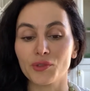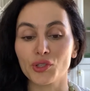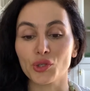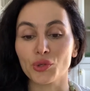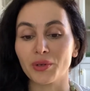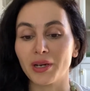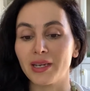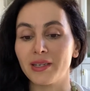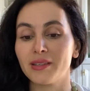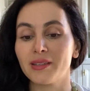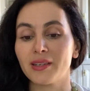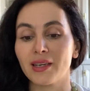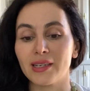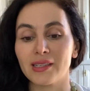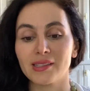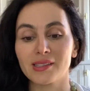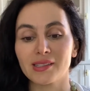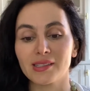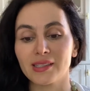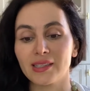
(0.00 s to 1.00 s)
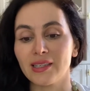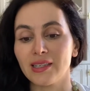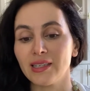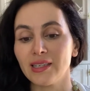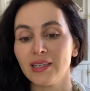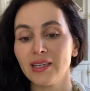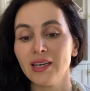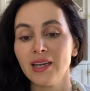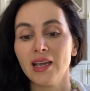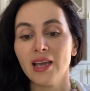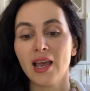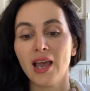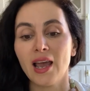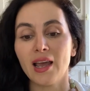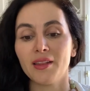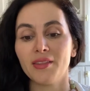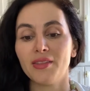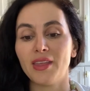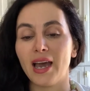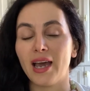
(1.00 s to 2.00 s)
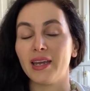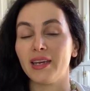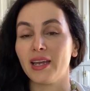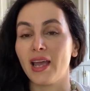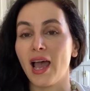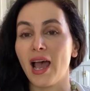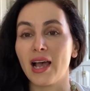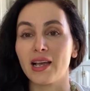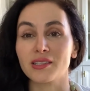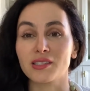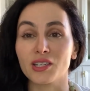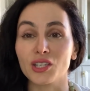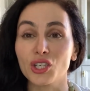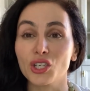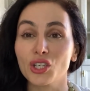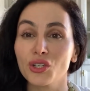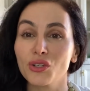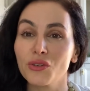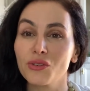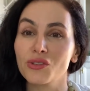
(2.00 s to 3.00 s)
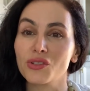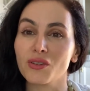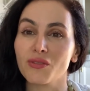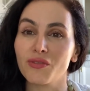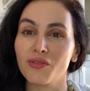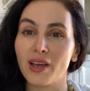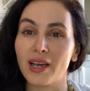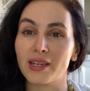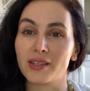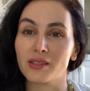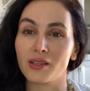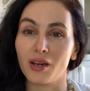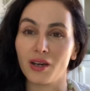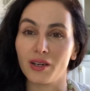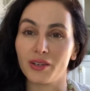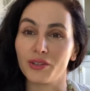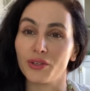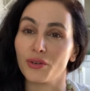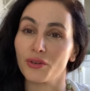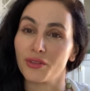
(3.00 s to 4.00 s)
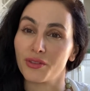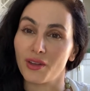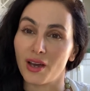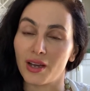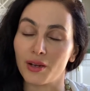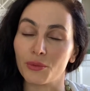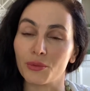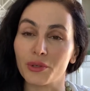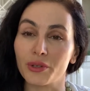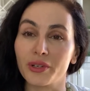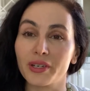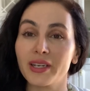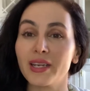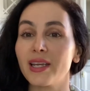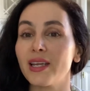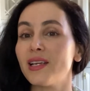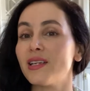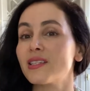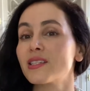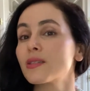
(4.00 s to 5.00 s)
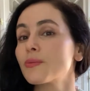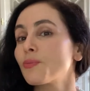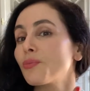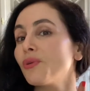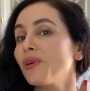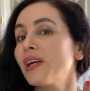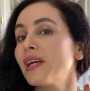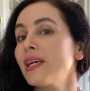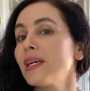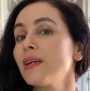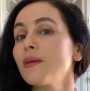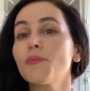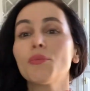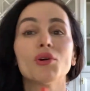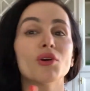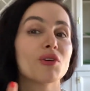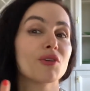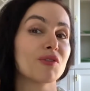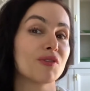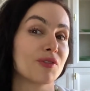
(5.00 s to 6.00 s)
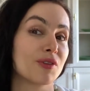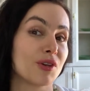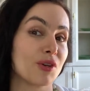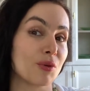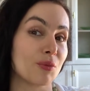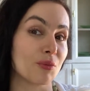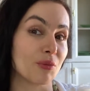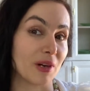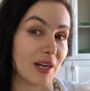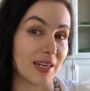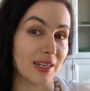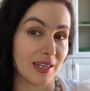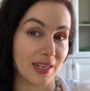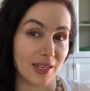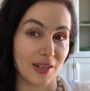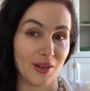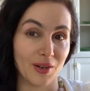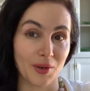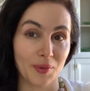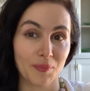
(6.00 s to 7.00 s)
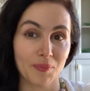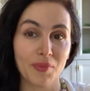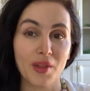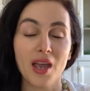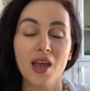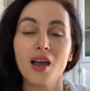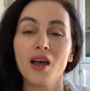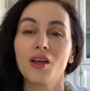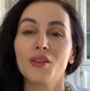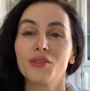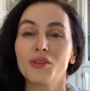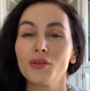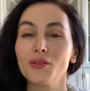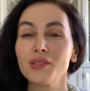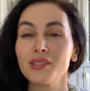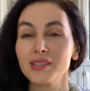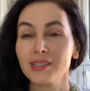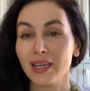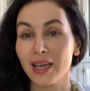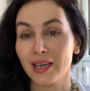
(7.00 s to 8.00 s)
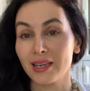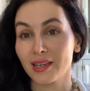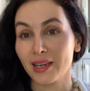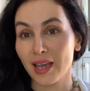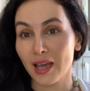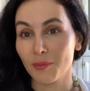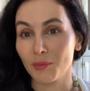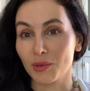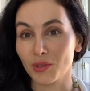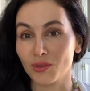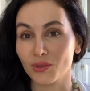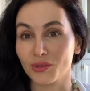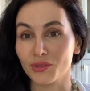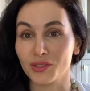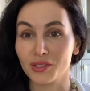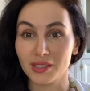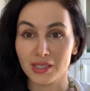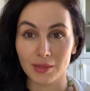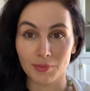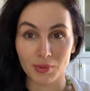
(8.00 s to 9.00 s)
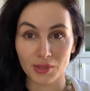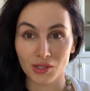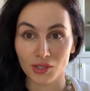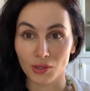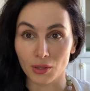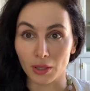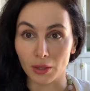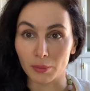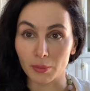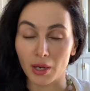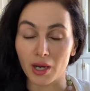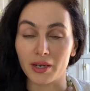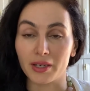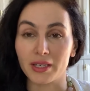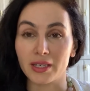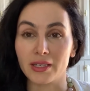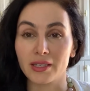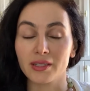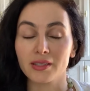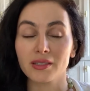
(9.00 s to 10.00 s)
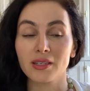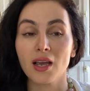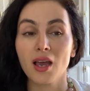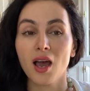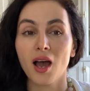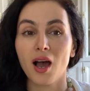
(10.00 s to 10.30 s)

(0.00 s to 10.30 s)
trend I see that has a huge effect on your thyroid is spraying perfume right here. Those chemicals steep into our bodies.